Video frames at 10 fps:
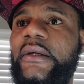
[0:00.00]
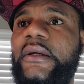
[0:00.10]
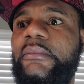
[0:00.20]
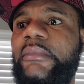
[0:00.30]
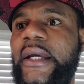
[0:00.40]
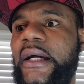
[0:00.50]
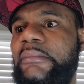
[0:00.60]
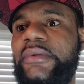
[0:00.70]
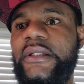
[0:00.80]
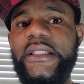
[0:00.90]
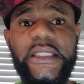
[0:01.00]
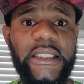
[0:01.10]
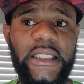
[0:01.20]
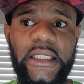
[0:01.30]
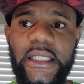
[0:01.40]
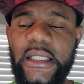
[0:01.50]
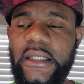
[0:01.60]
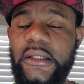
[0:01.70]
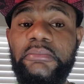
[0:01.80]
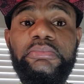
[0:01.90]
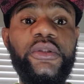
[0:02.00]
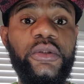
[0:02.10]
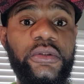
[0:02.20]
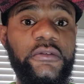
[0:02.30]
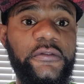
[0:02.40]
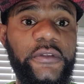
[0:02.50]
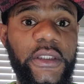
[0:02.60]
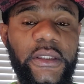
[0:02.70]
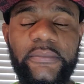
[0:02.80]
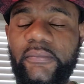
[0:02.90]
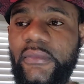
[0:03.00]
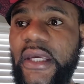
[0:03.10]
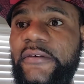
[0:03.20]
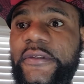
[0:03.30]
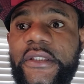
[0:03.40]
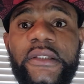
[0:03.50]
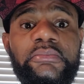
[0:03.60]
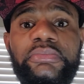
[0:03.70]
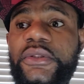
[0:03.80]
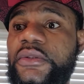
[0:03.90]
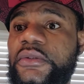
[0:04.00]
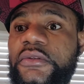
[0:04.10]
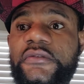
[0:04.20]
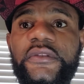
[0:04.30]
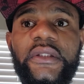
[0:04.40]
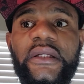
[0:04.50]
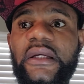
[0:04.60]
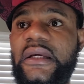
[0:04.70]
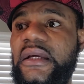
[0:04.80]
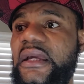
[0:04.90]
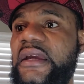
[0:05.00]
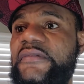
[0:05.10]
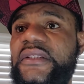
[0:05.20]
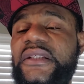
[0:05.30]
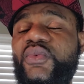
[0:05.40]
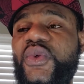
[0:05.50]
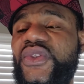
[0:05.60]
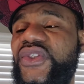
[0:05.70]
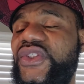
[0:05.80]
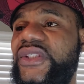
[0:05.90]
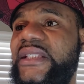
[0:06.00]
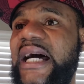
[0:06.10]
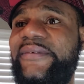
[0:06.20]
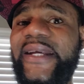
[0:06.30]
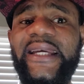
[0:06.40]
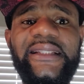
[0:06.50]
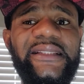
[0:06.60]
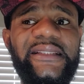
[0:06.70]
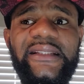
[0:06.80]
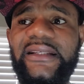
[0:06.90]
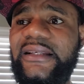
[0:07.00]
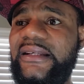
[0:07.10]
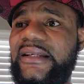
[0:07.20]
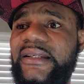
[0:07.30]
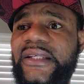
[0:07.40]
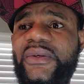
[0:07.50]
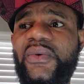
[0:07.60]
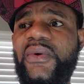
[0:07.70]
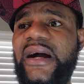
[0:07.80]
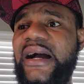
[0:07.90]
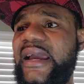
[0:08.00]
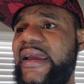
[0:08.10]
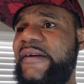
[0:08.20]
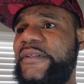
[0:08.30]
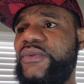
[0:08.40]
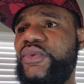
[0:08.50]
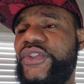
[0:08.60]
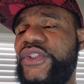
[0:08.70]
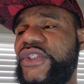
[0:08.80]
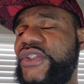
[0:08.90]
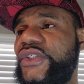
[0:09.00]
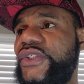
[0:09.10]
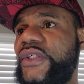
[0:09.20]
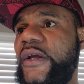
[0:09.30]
my ability improved. Everything improved. Everything was direct. You know, everything was just,